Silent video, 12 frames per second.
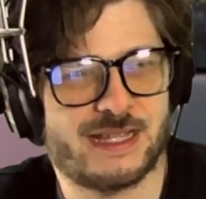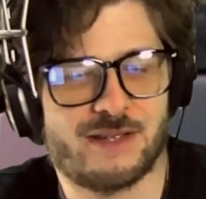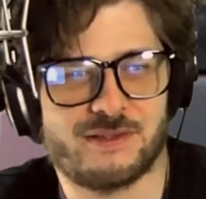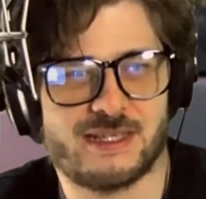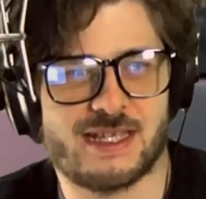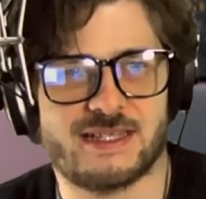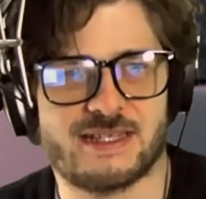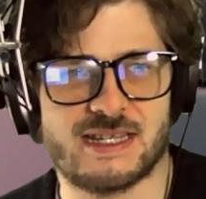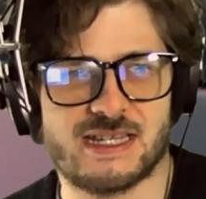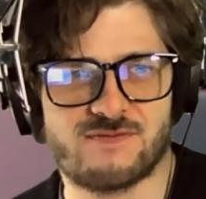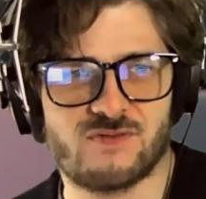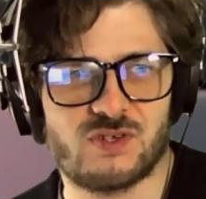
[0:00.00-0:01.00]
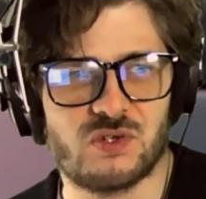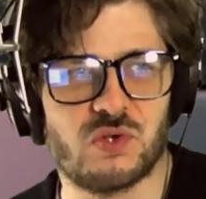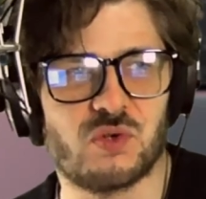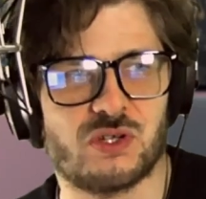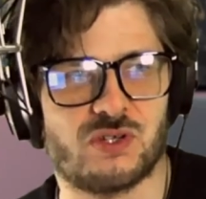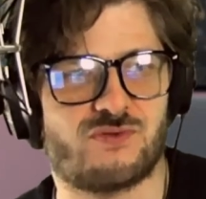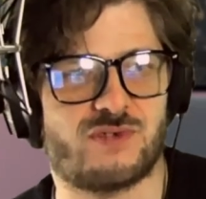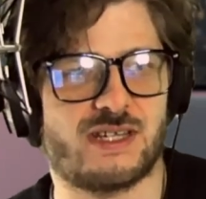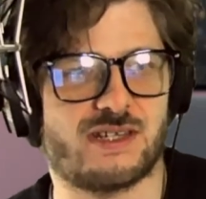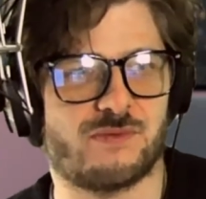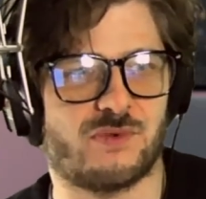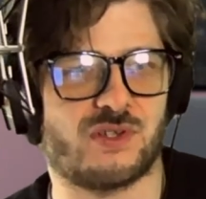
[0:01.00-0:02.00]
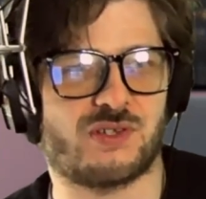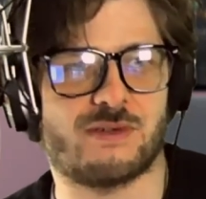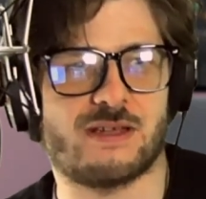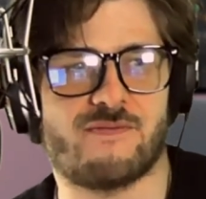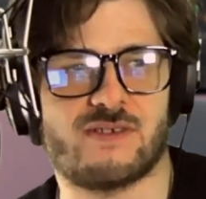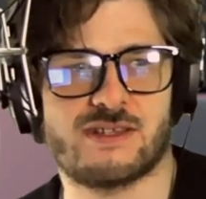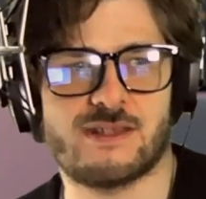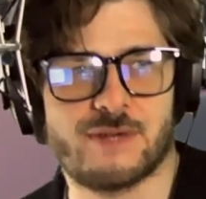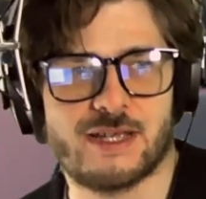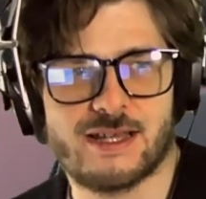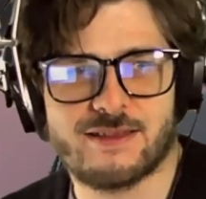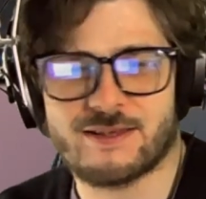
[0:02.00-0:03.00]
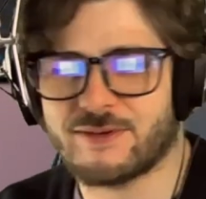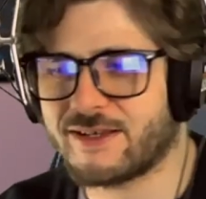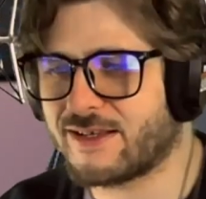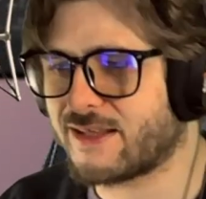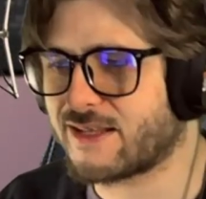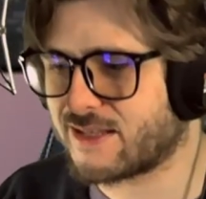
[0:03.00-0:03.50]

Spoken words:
out the LEDs for no good reason whatsoever. So there we are.